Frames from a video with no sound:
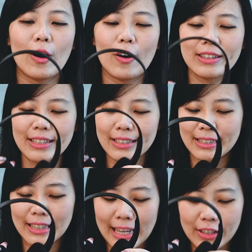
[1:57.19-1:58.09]
or this is
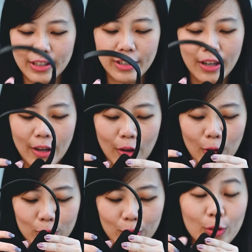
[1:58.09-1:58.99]
actually
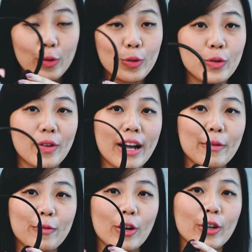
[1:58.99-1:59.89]
also good, right,
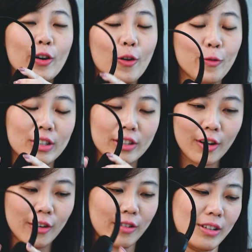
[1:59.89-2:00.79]
for your conference
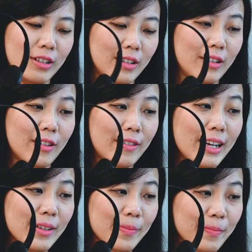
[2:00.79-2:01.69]
call. All right.